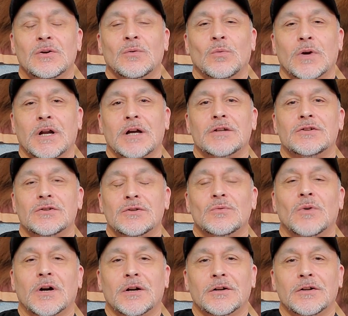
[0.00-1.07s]
What I do
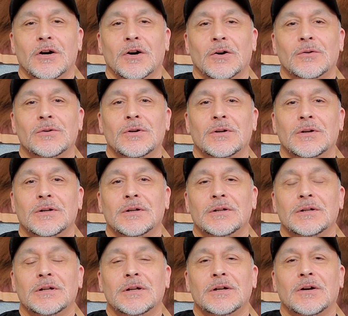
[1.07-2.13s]
want to know
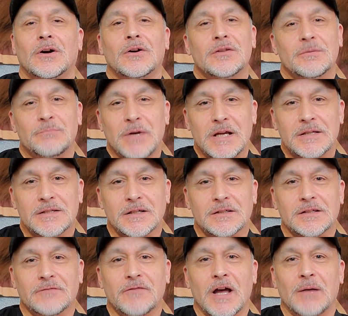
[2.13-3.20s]
are the
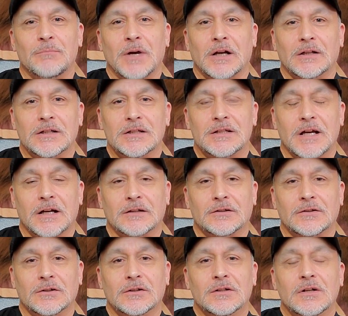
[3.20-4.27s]
basics of that metal
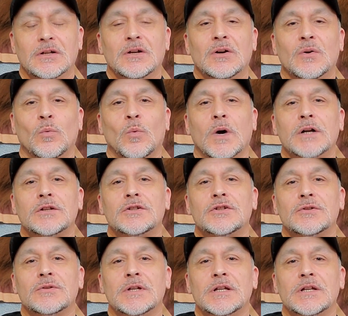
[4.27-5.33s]
detector. What
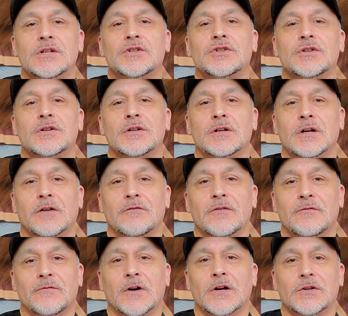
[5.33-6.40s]
do each of the
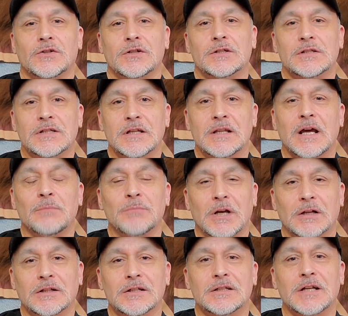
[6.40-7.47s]
functions in that
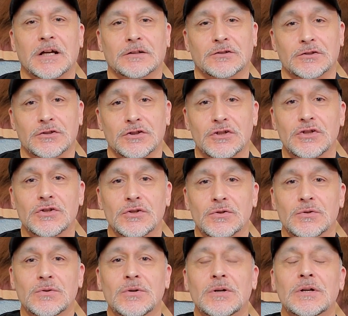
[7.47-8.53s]
metal detector
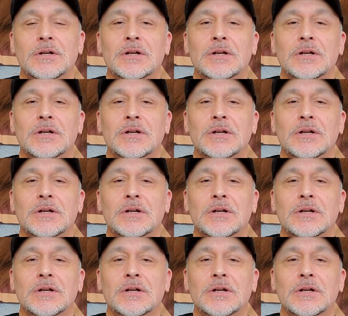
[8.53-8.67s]
do?